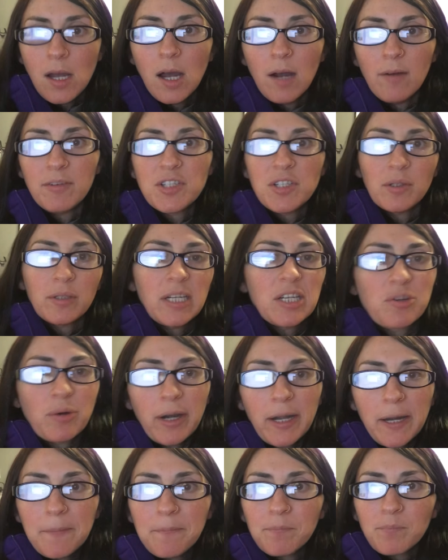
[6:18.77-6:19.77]
of agility
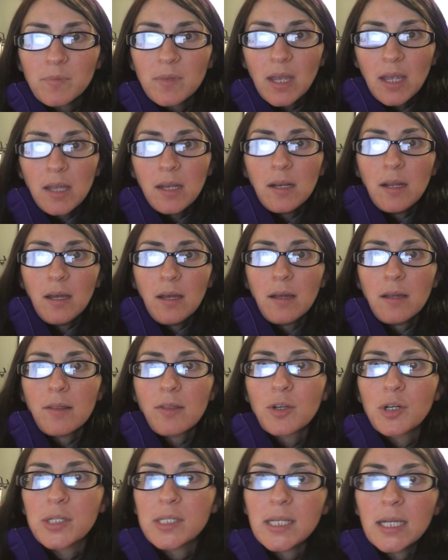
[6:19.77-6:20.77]
training. Then
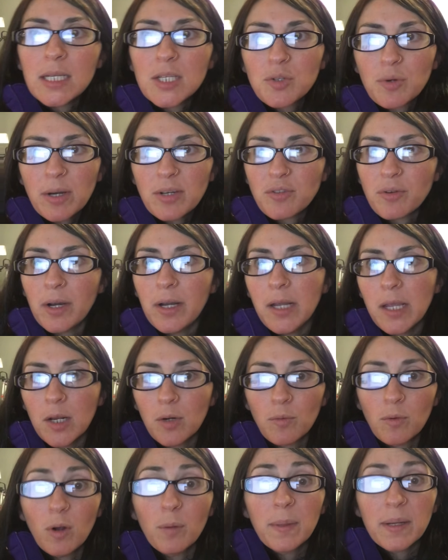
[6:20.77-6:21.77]
Thursday, strength training
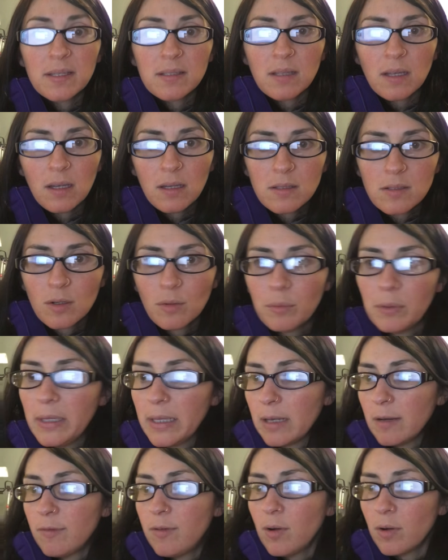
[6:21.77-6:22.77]
and aerobics day. So really
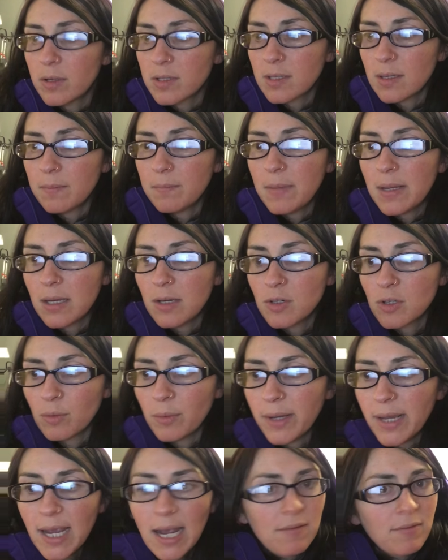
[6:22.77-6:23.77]
gonna focus on making sure
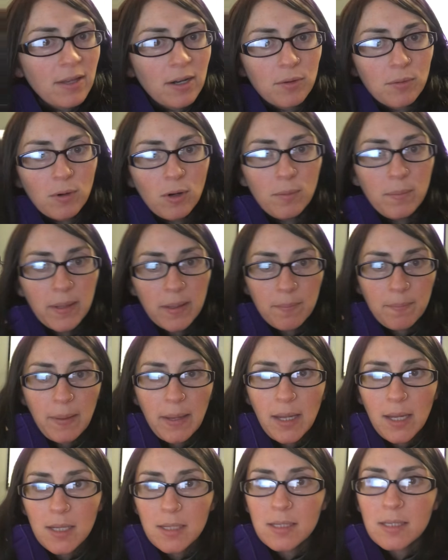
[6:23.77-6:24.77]
we have that aerobic
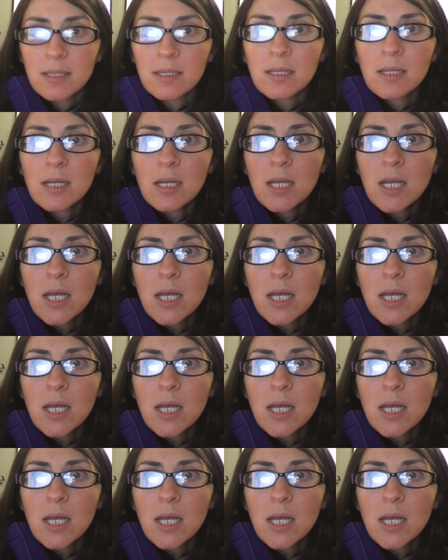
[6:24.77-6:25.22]
base.